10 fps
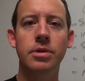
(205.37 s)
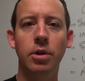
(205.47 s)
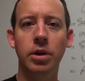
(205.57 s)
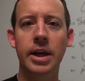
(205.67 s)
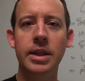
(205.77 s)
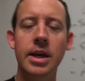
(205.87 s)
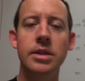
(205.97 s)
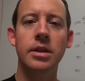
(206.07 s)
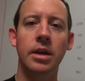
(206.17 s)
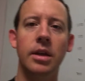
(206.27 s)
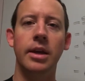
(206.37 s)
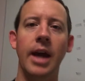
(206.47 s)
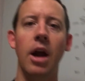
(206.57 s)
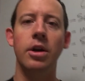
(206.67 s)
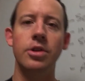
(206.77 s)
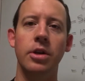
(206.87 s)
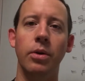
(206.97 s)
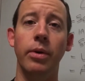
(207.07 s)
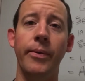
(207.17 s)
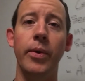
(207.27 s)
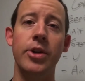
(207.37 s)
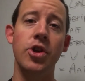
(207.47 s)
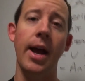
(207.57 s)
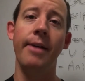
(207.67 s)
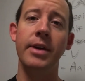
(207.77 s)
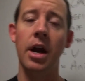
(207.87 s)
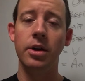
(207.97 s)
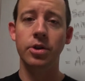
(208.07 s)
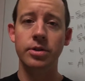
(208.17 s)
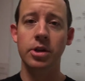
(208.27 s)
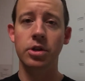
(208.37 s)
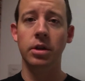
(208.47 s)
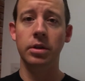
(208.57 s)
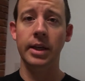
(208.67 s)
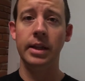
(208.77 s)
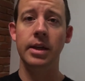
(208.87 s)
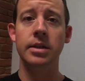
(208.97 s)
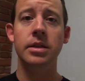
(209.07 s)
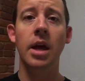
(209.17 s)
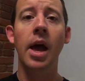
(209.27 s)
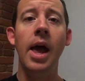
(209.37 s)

look like this. The character, if we should have characters, they should look like this.